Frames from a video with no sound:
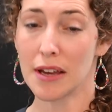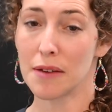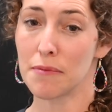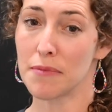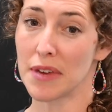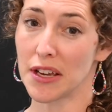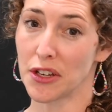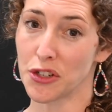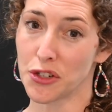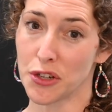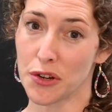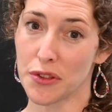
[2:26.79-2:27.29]

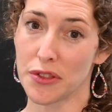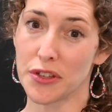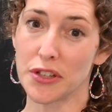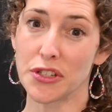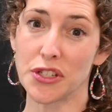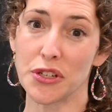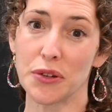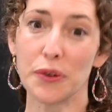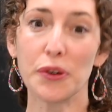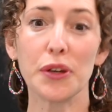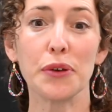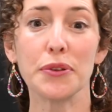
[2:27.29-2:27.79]
Make sure
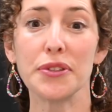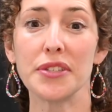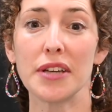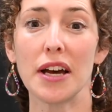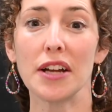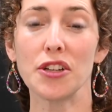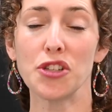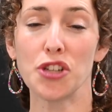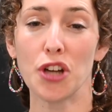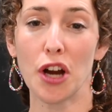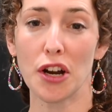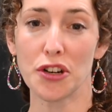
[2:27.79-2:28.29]
that you use
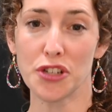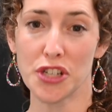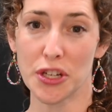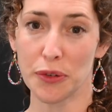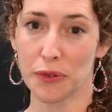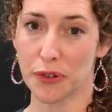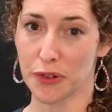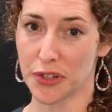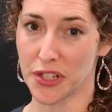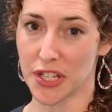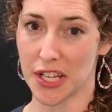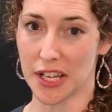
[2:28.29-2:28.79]
a charging
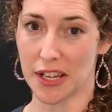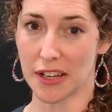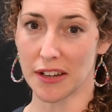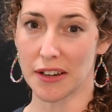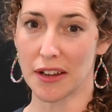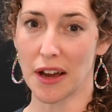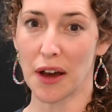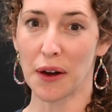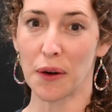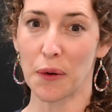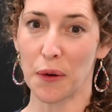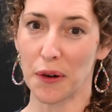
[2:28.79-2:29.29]

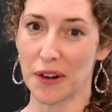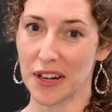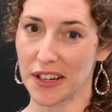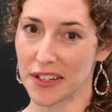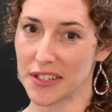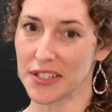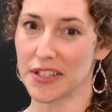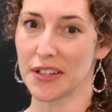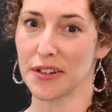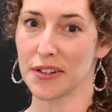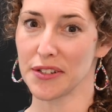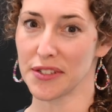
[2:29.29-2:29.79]
routine according
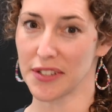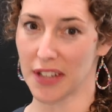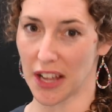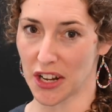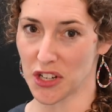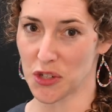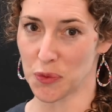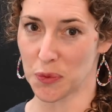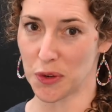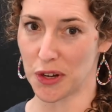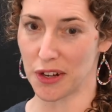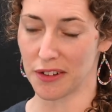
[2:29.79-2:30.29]
to your
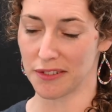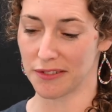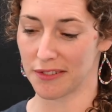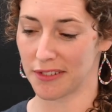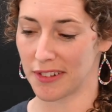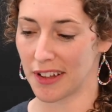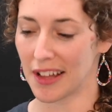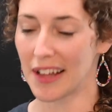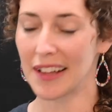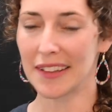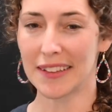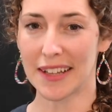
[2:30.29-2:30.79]
schedule.
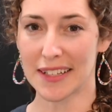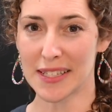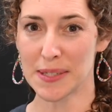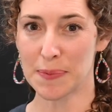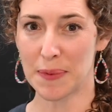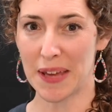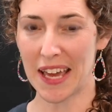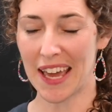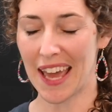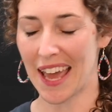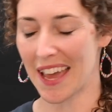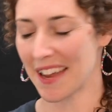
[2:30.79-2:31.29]
Let's
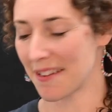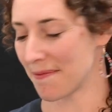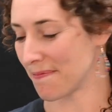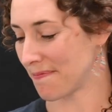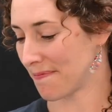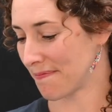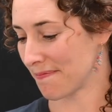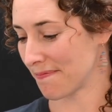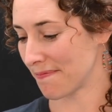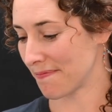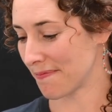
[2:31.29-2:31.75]
begin.